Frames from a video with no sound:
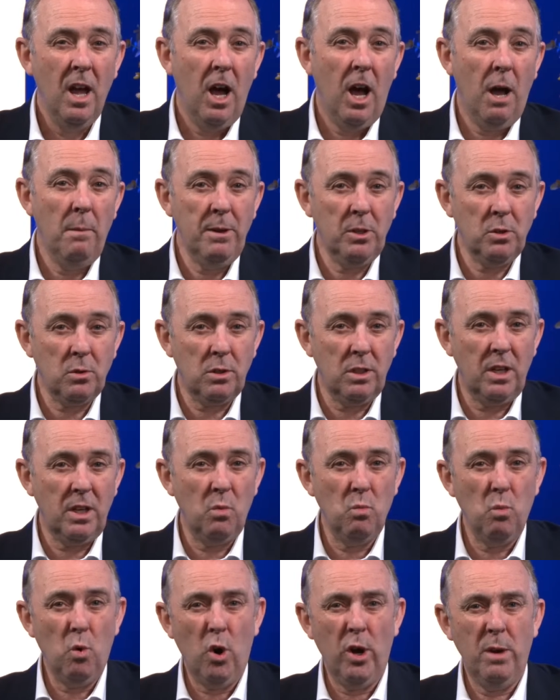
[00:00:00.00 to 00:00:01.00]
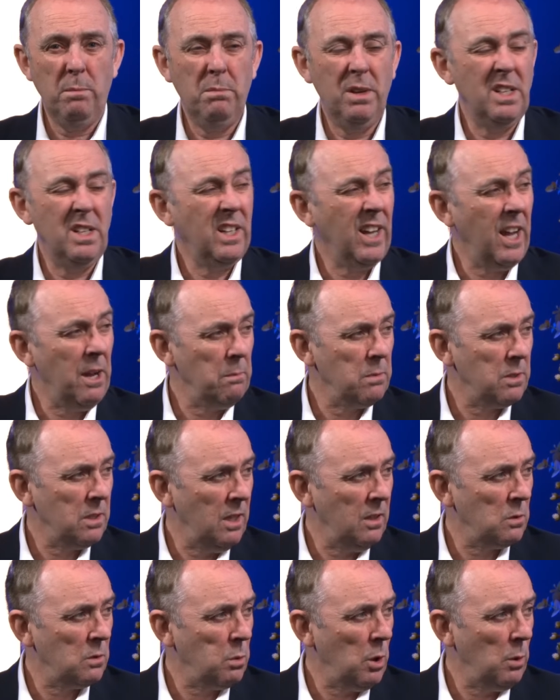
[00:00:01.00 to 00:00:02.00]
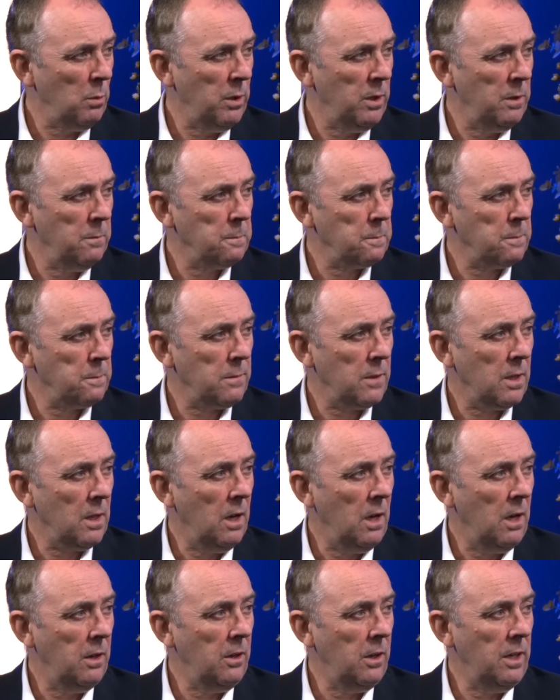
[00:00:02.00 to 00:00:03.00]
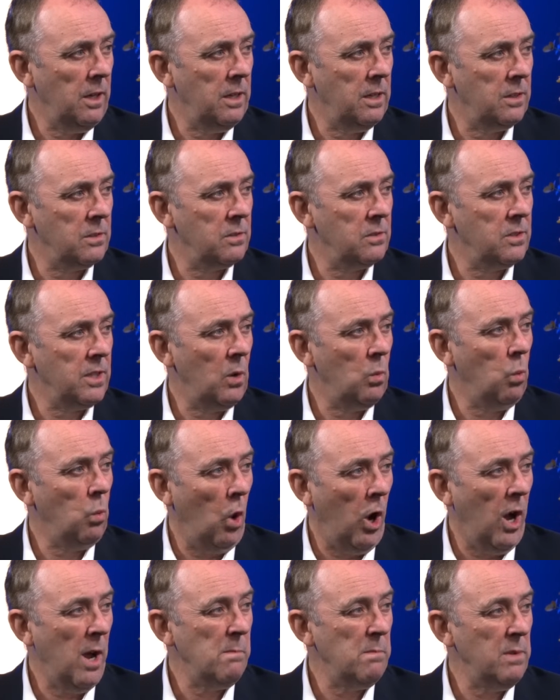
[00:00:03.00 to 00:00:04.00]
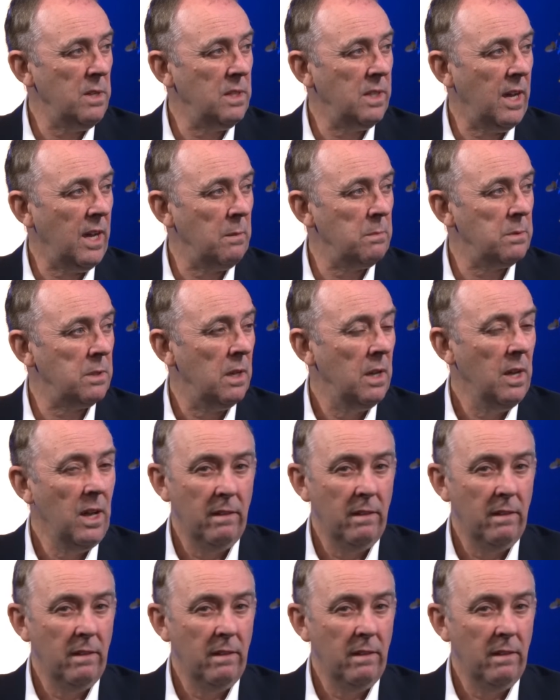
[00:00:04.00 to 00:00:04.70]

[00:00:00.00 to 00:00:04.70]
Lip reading: I'm interested in why mid-caps. That's probably, he doesn't say why mid-caps.